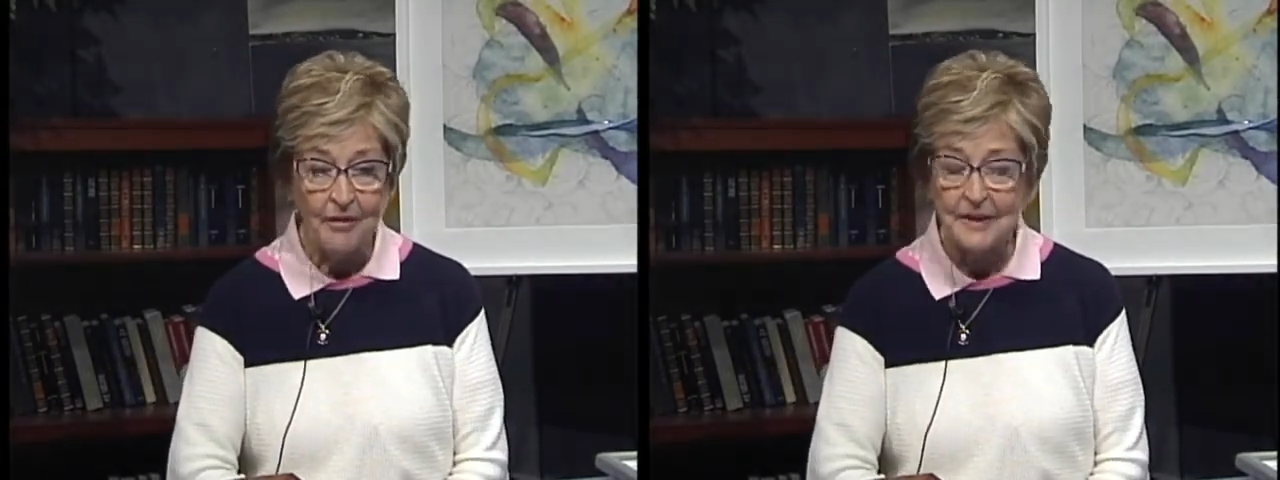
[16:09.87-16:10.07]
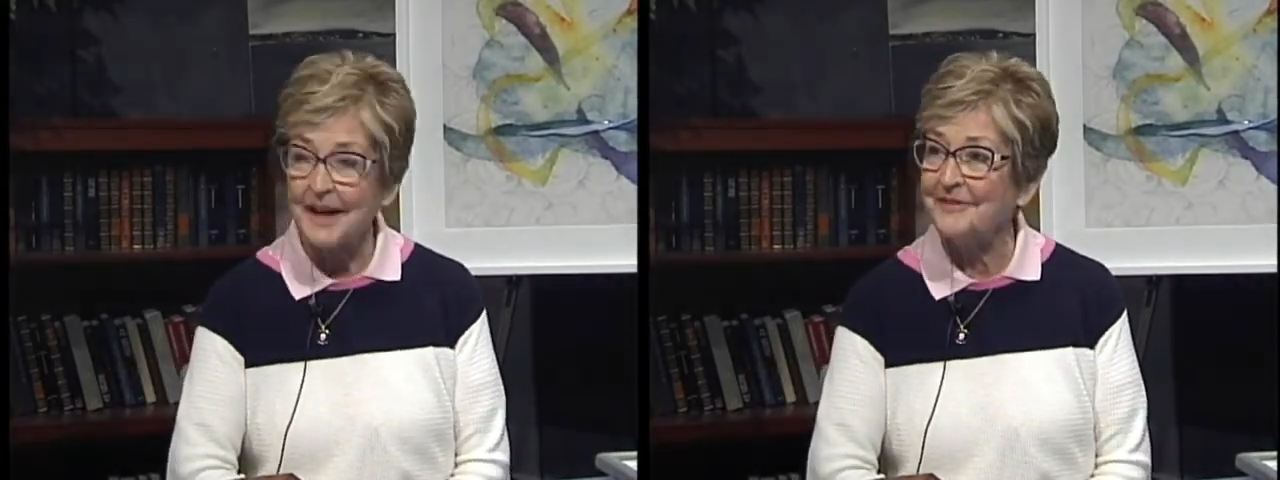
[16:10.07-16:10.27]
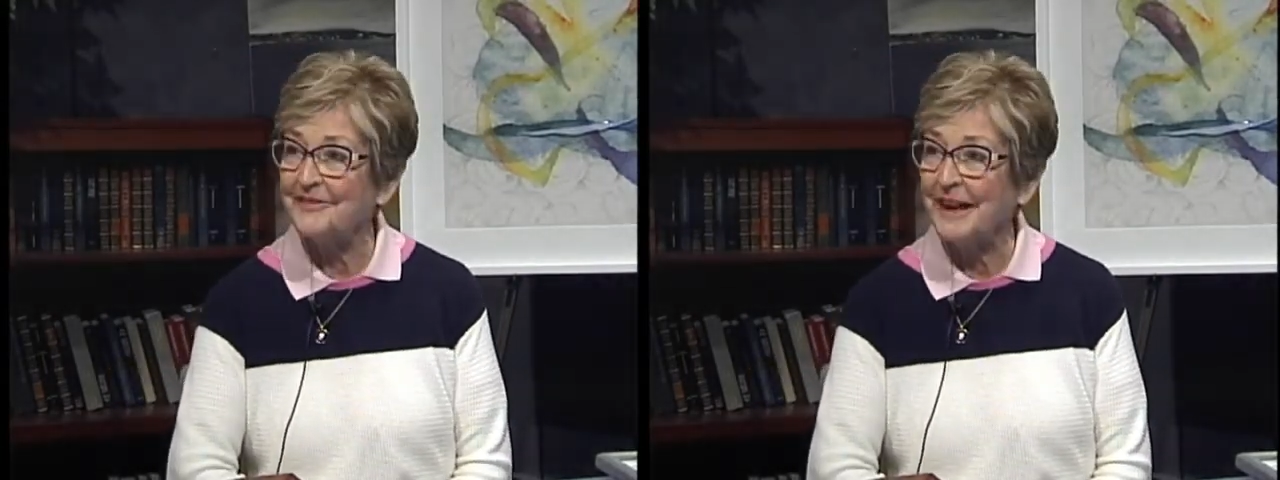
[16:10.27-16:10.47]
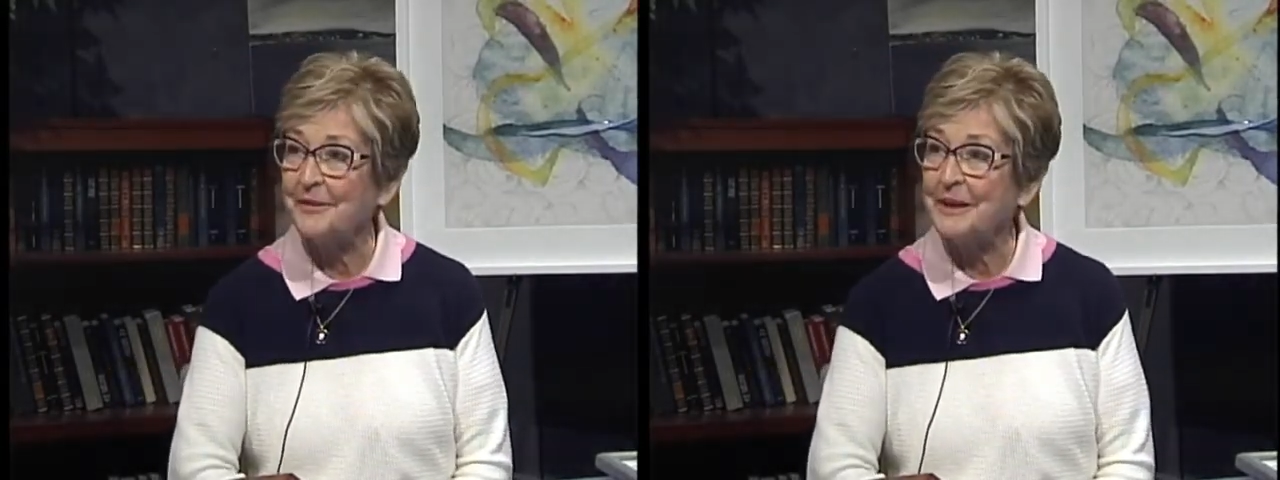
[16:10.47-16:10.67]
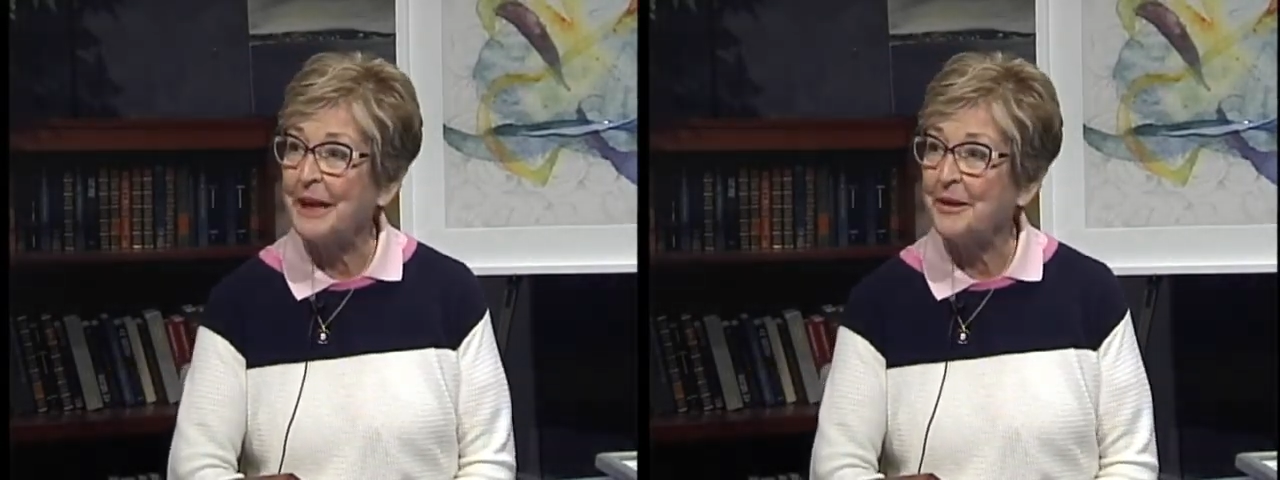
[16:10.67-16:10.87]
and I found
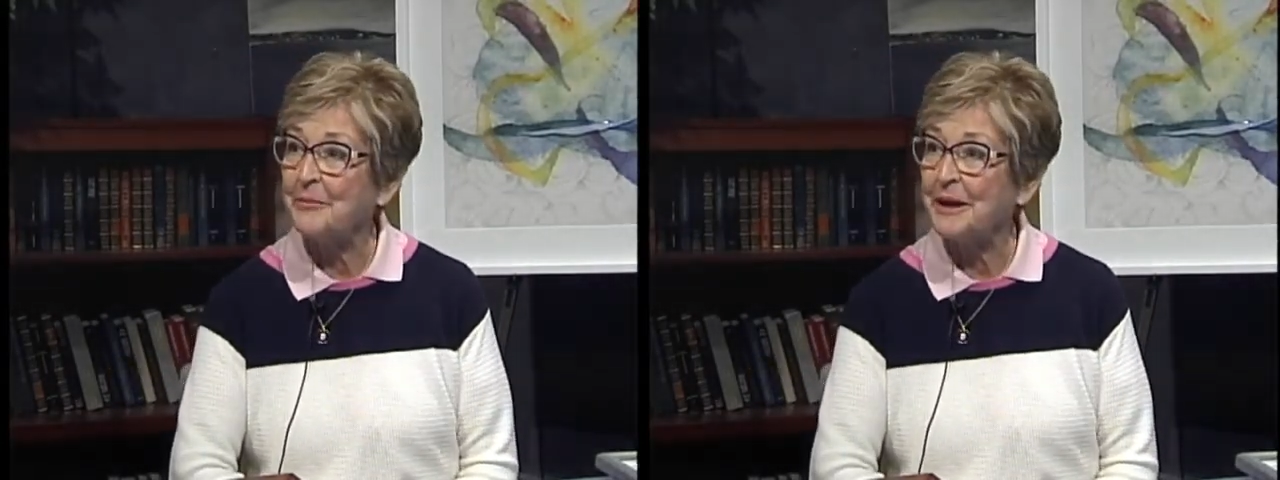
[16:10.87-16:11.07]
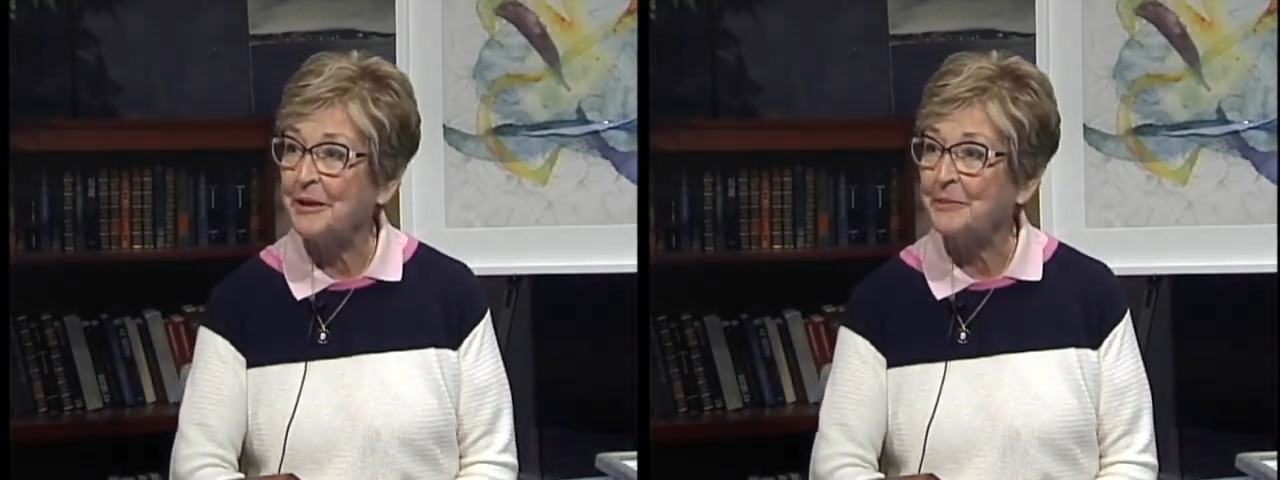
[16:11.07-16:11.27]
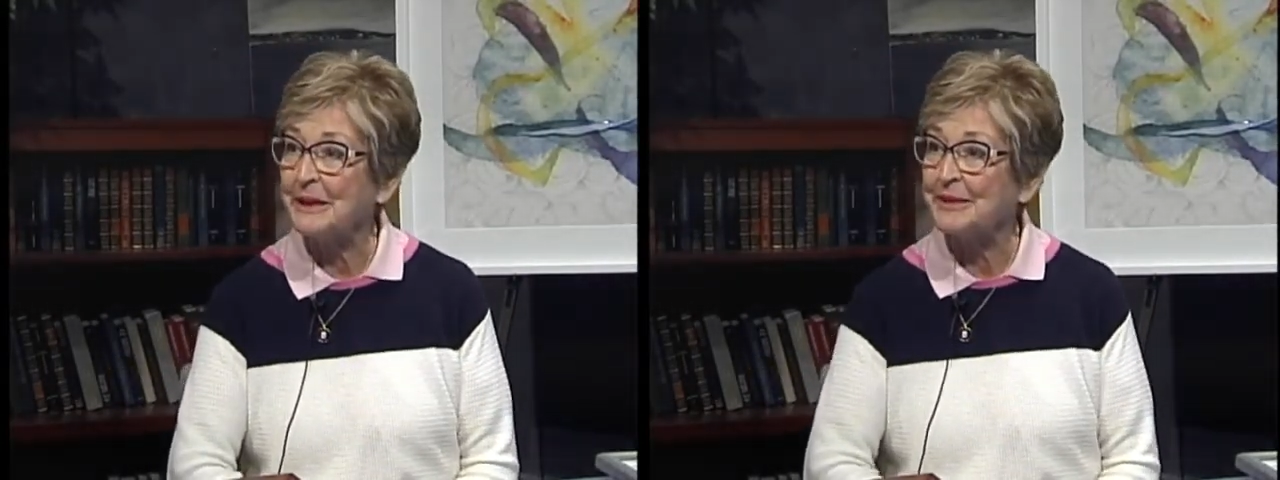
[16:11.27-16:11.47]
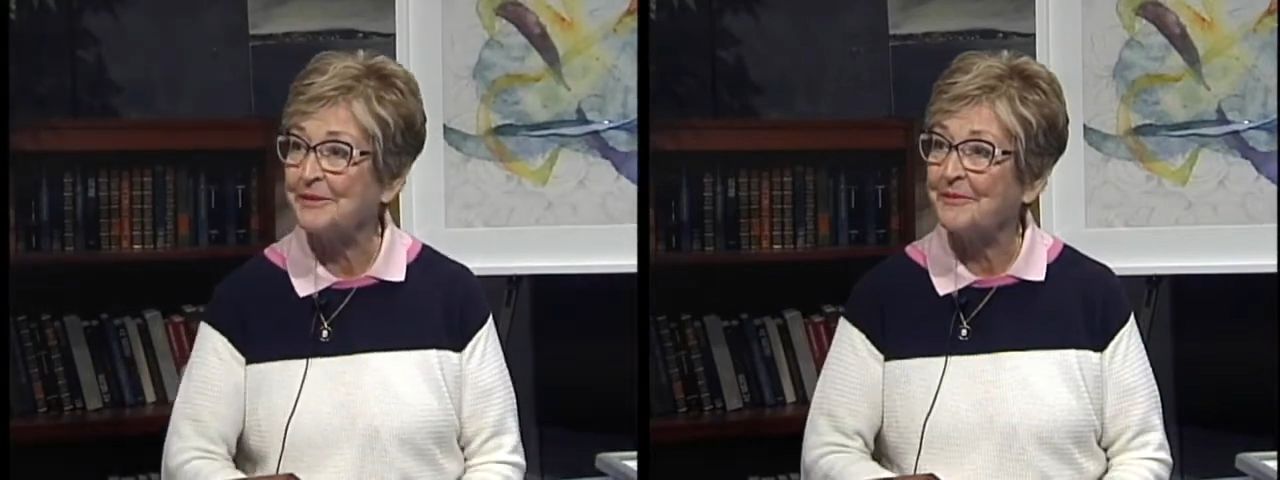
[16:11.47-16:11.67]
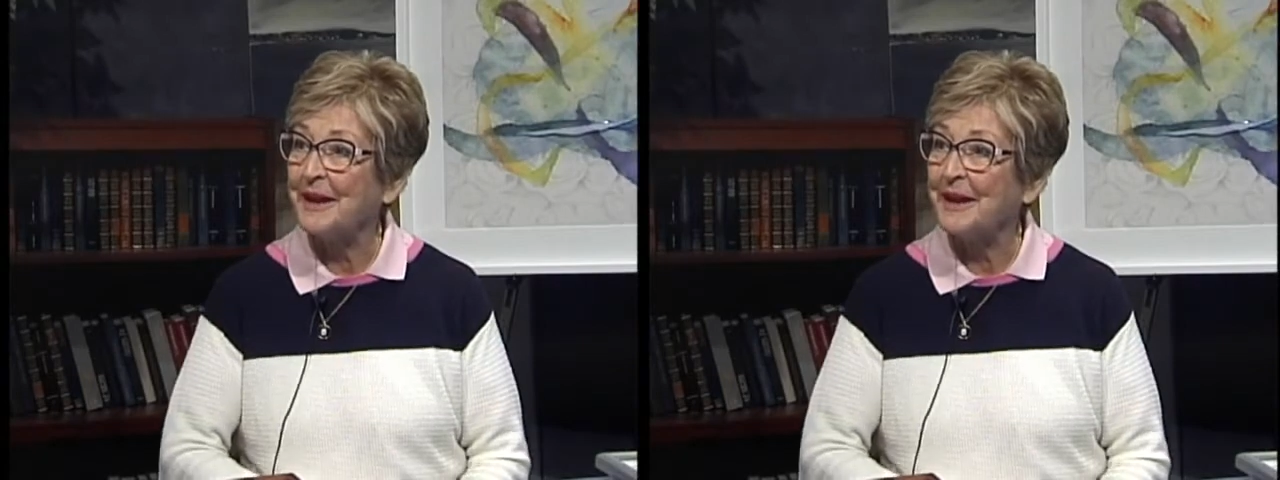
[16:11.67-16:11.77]
out about a piece of